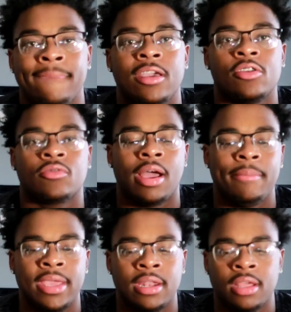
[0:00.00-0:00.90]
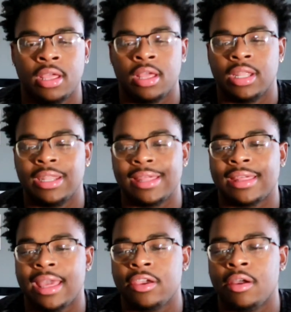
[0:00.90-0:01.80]
Here's what I mean. Let's
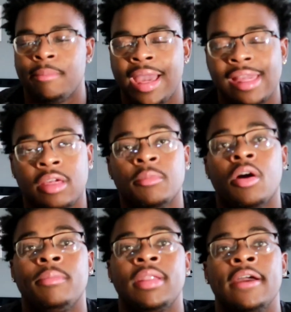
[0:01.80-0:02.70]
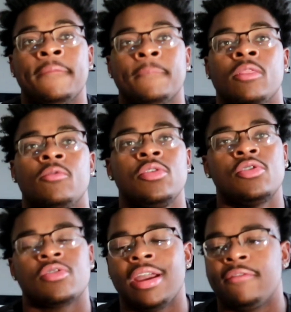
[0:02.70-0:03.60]
say you're a basketball player. When you
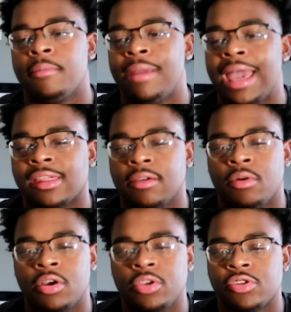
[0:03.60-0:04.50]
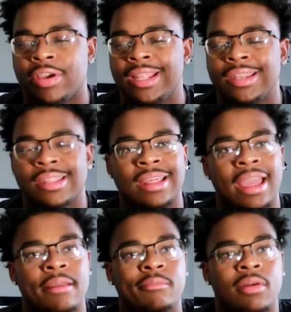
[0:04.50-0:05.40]
train for basketball, you train the
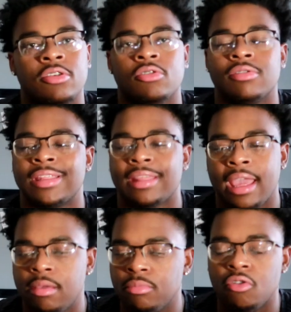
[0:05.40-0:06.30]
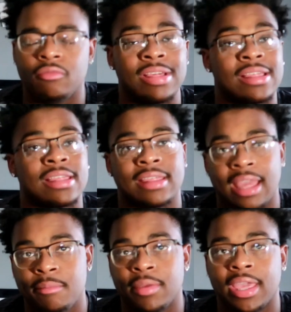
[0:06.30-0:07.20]
same muscles, the same movements, the
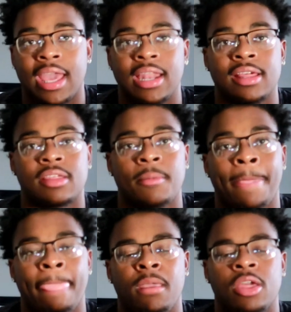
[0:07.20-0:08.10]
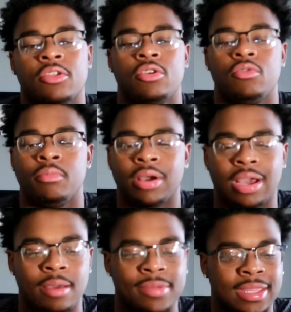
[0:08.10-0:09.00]
same mechanics. So you
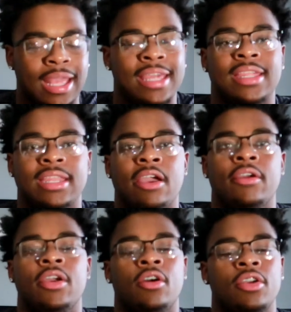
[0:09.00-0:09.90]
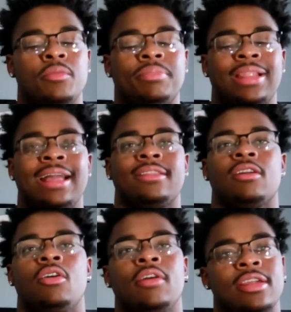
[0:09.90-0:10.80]
become stationary or you
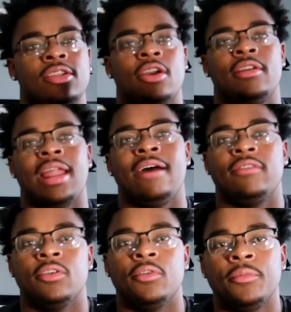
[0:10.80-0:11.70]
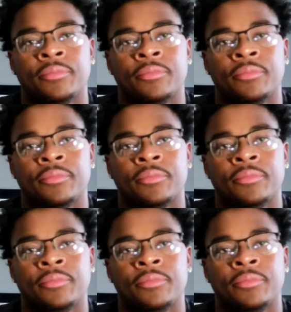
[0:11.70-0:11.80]
plateau in a certain avenue,